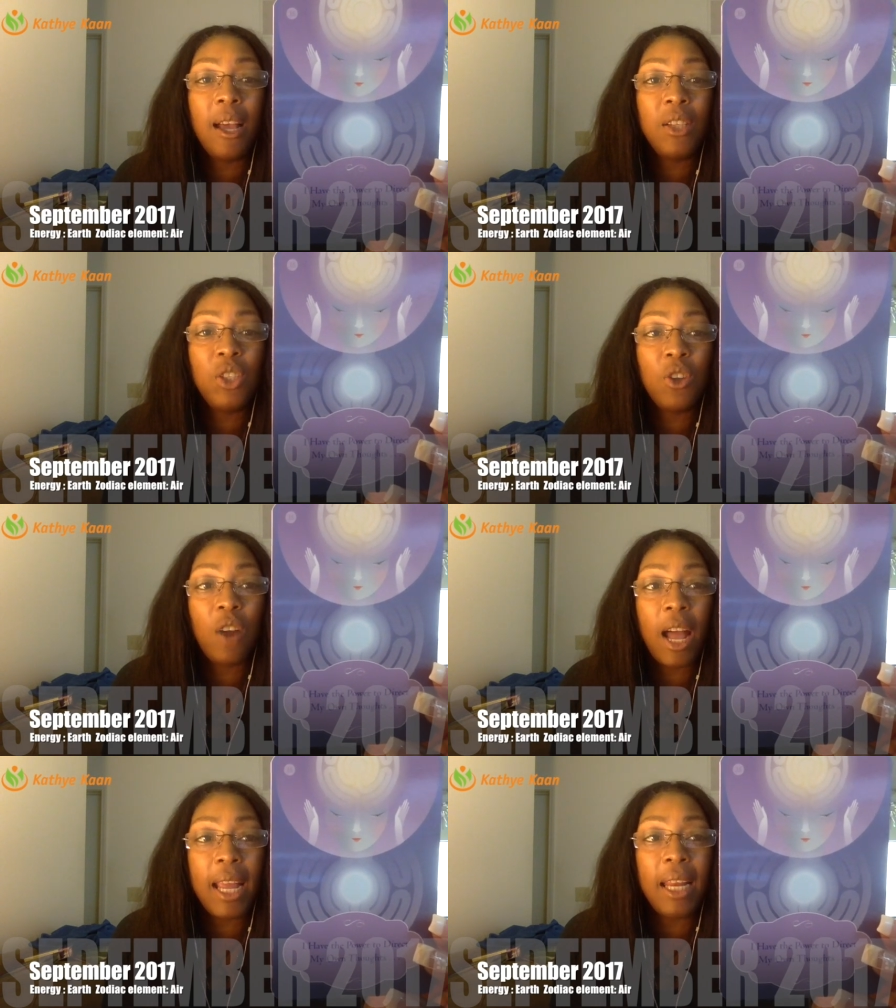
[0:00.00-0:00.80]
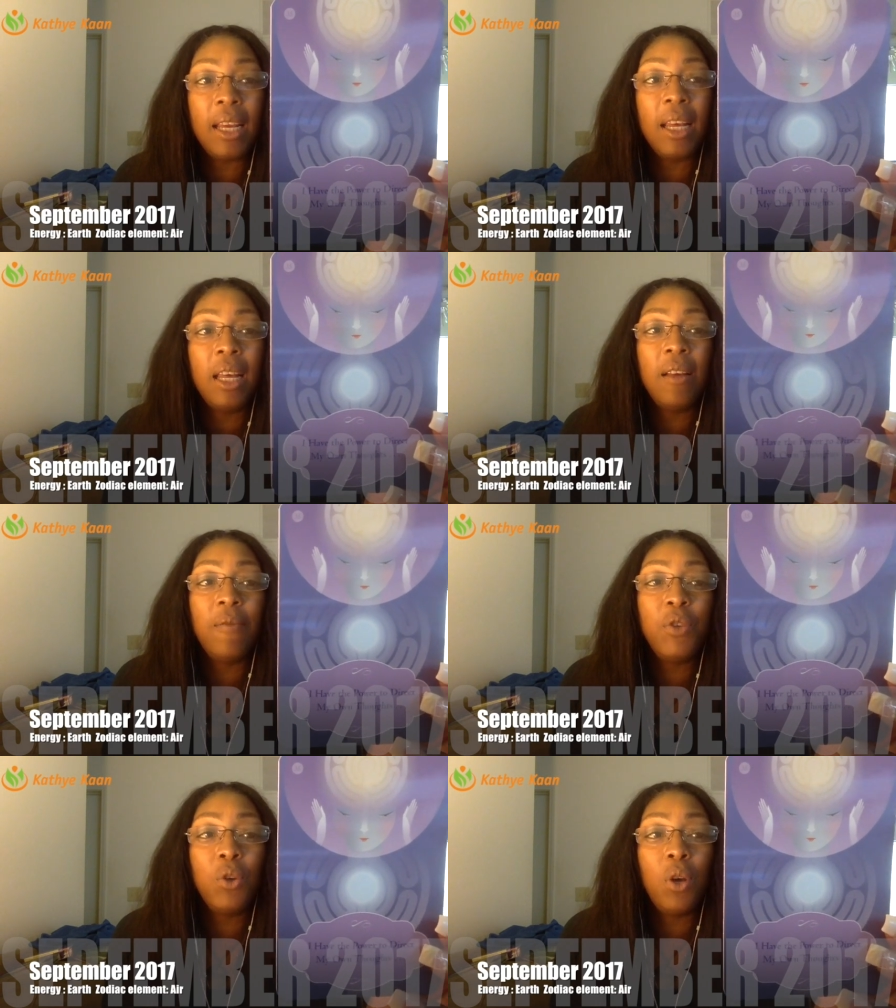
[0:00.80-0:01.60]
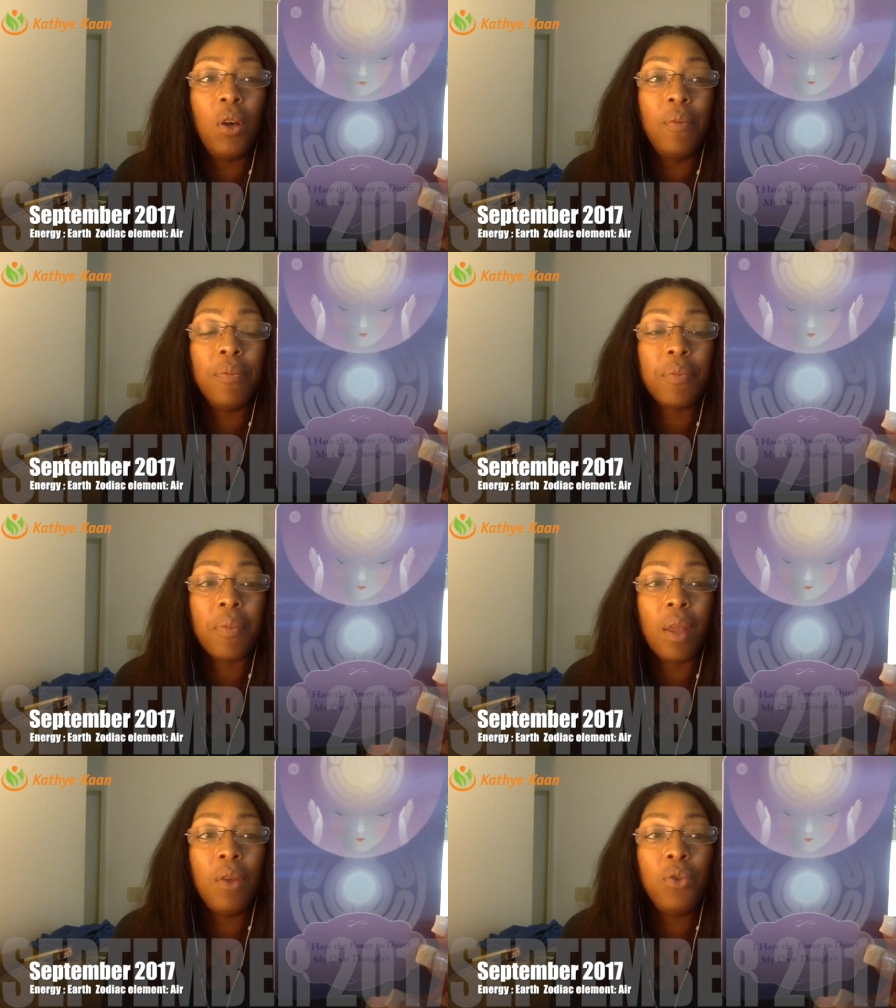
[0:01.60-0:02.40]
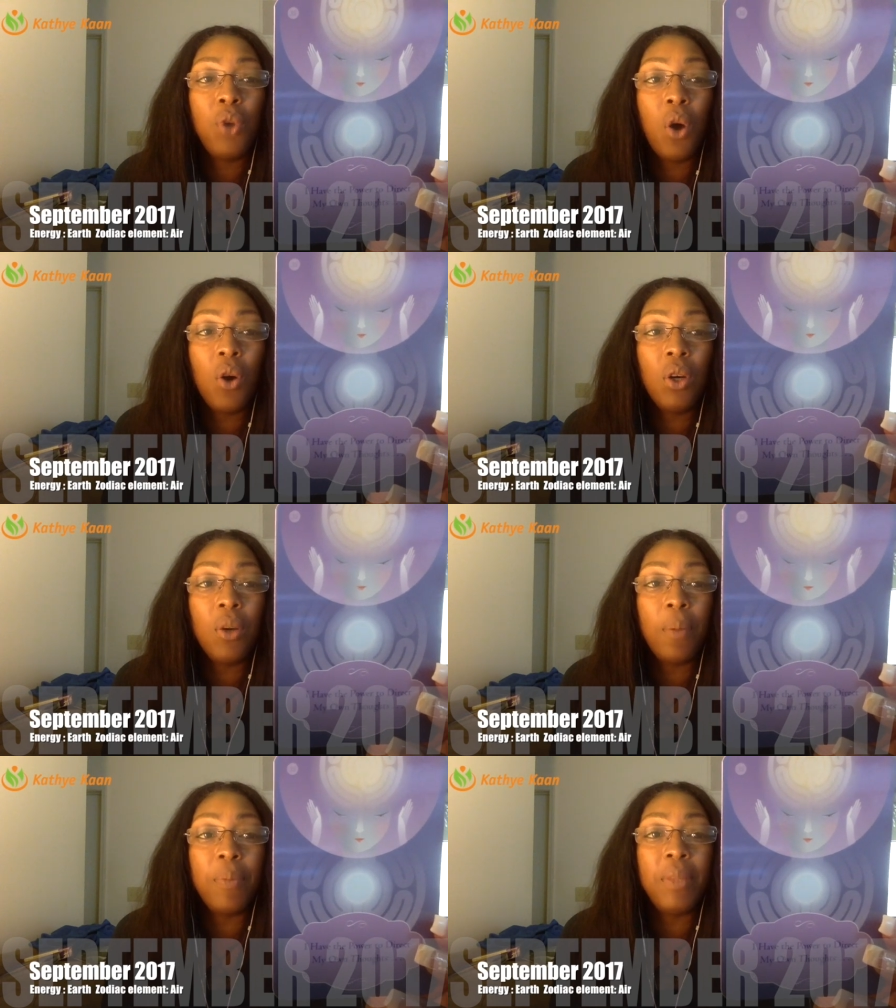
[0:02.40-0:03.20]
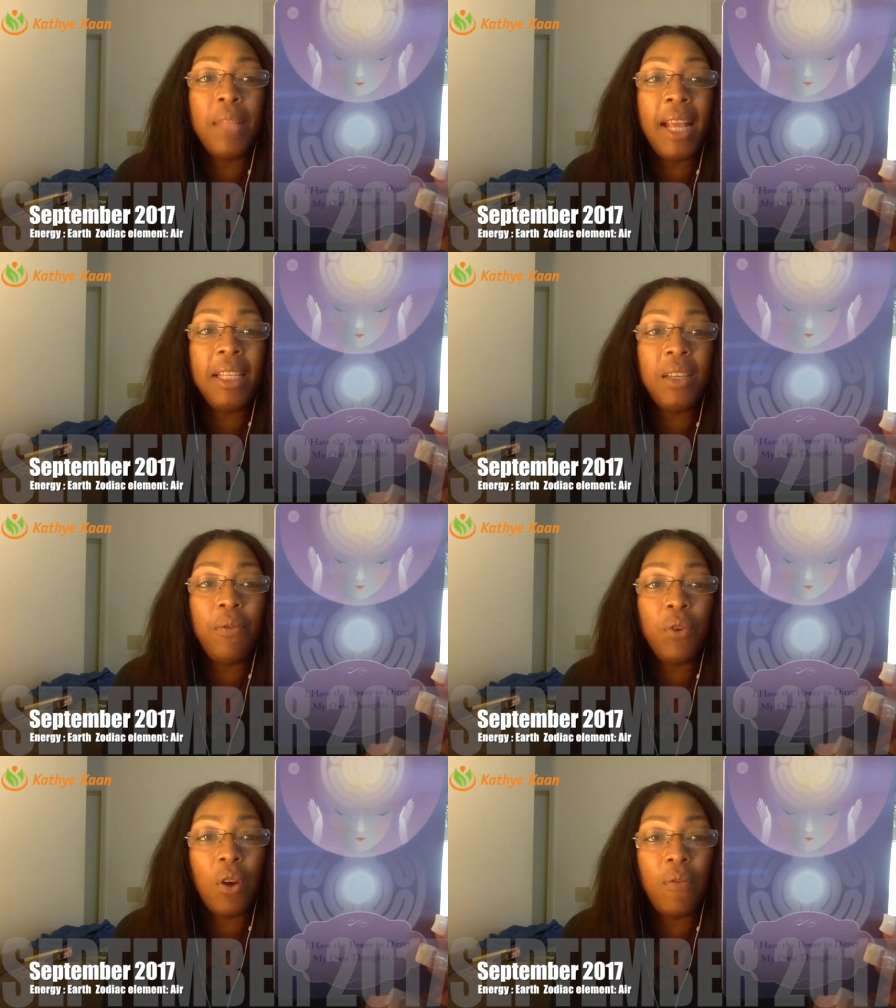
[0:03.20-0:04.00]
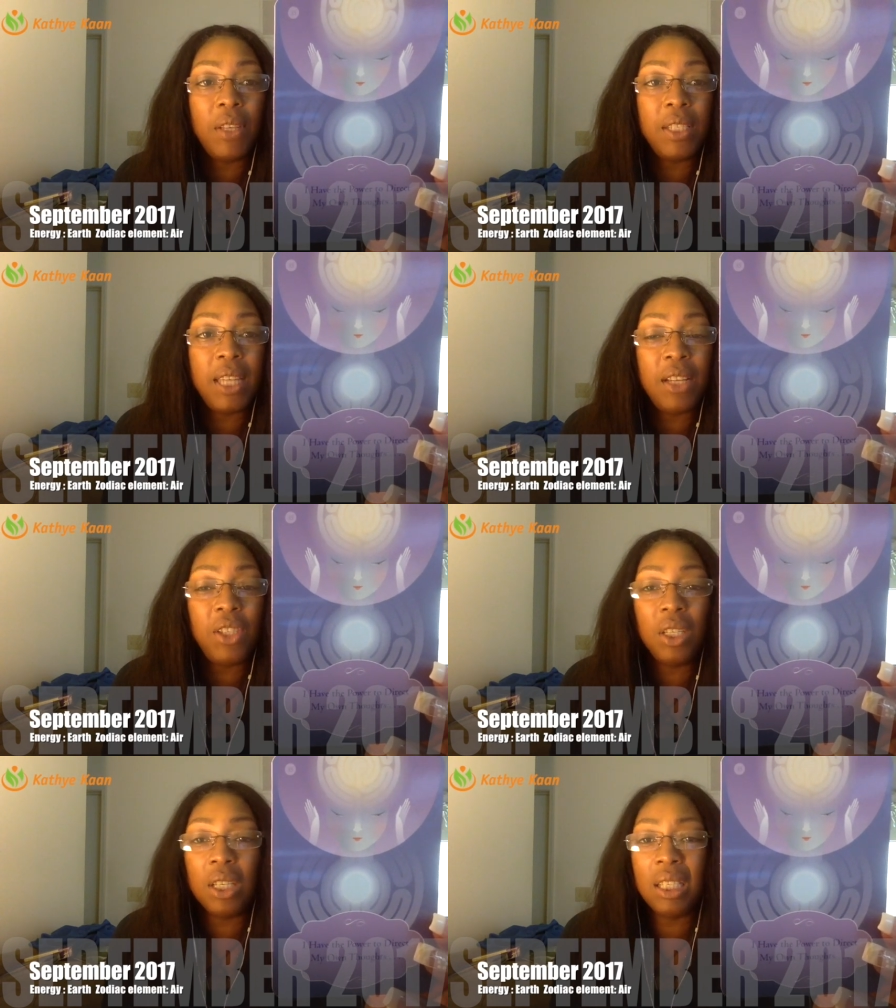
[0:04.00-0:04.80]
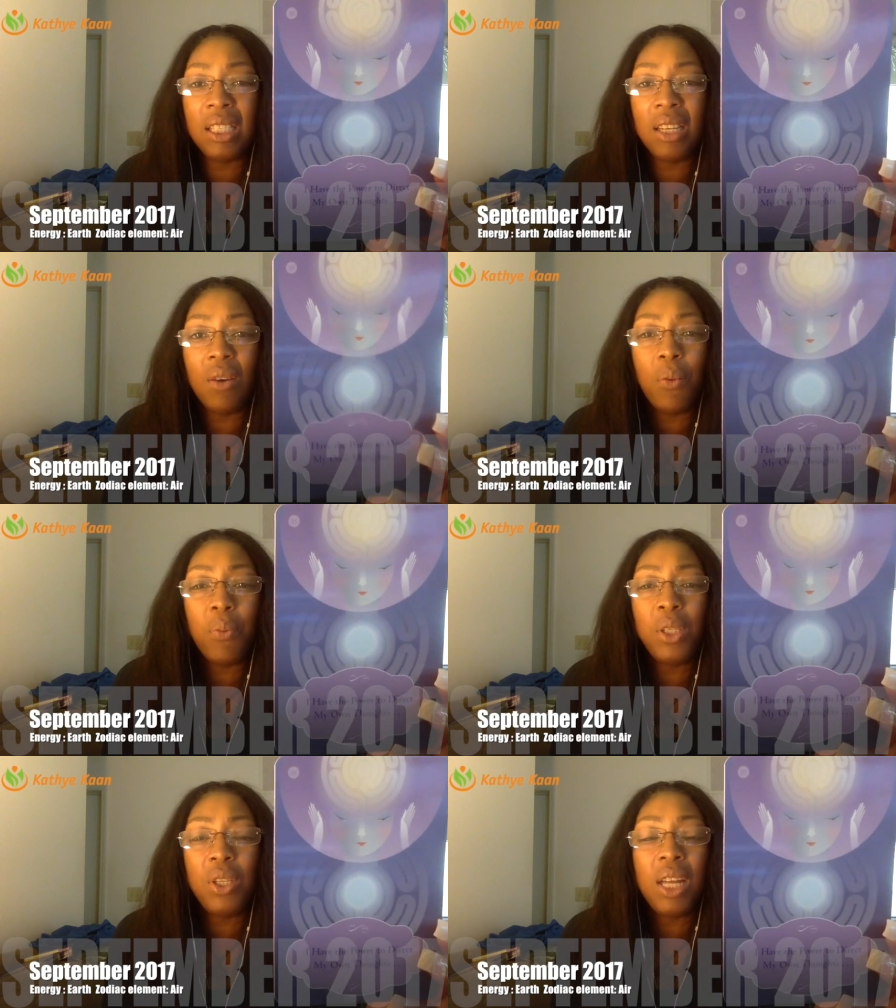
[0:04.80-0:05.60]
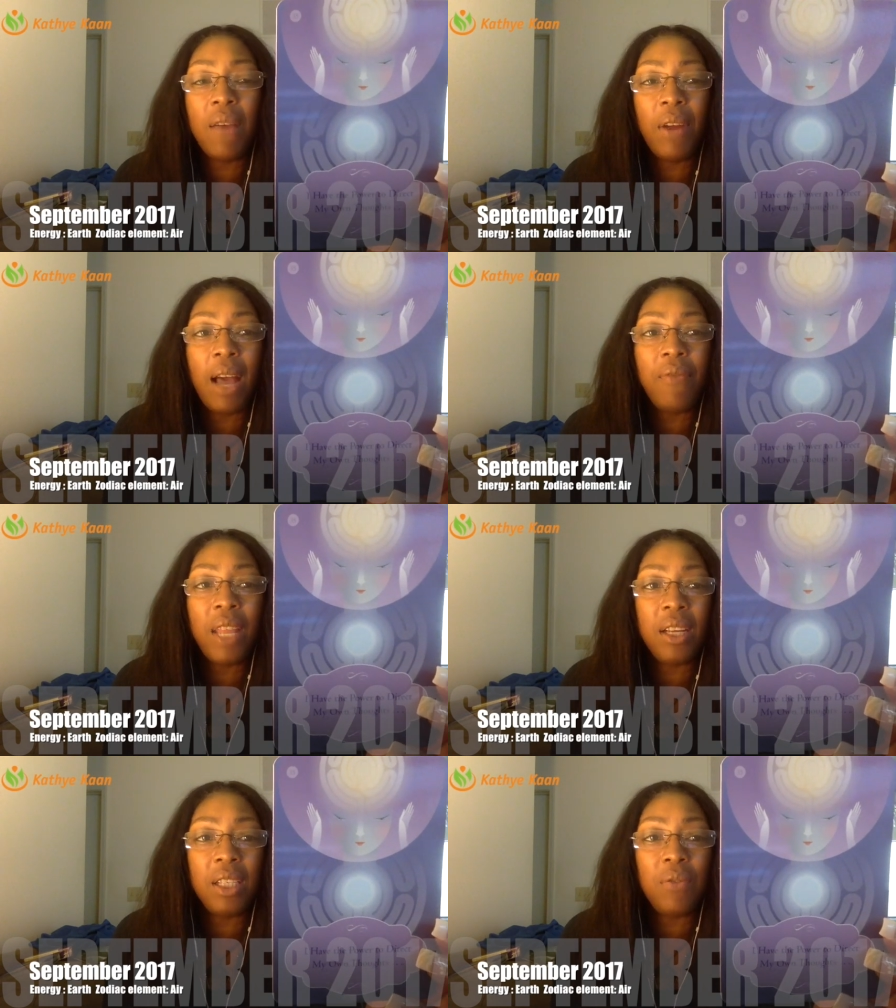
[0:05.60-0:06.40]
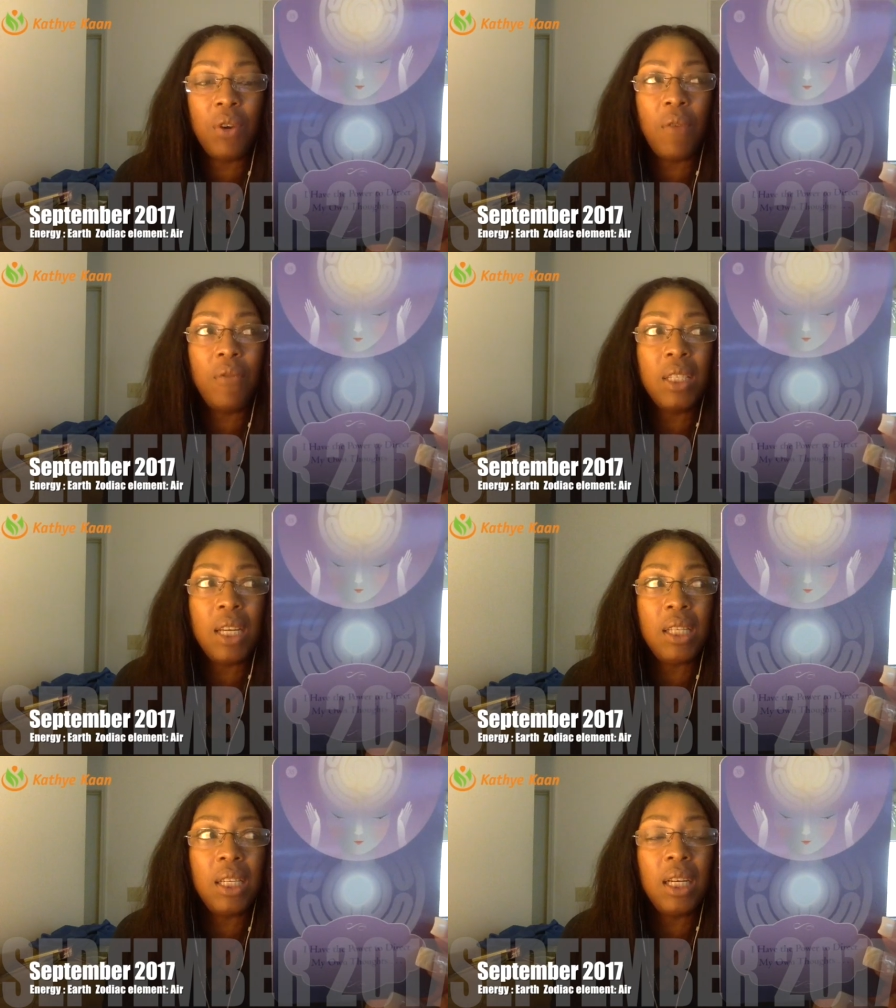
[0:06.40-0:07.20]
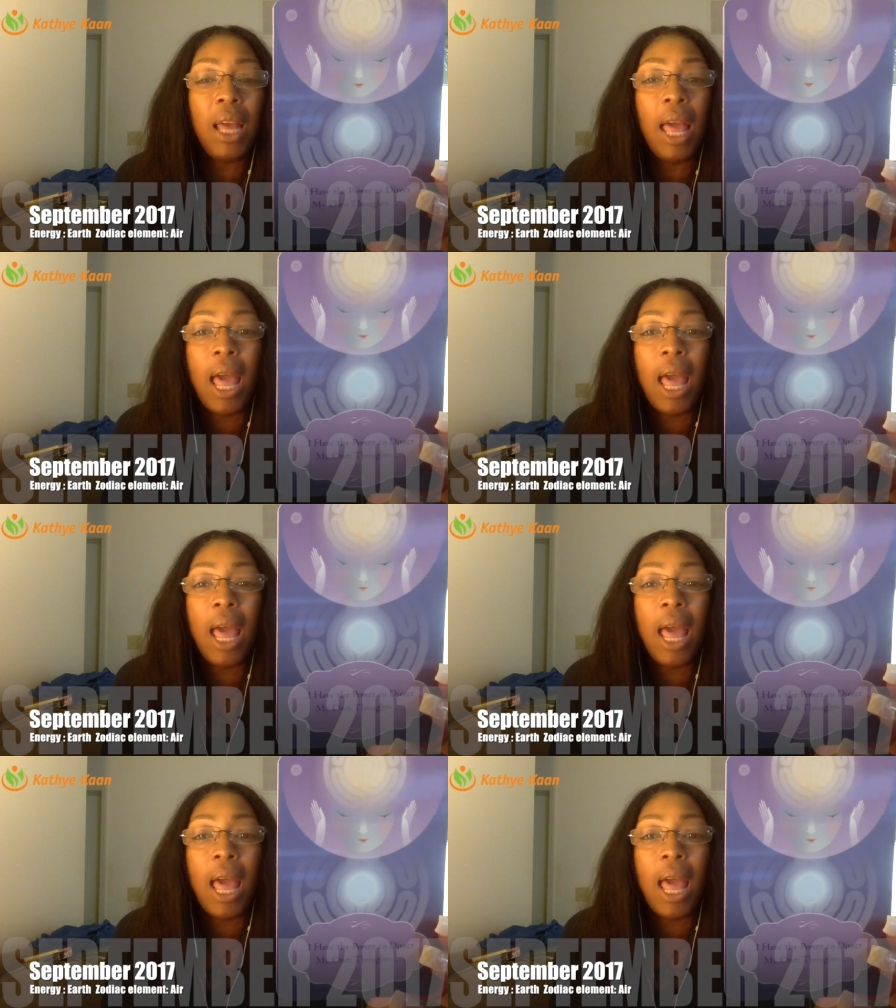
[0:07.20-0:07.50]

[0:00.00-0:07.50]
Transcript: trying to dorp, negative conversation, because you know we should never have negative conversation,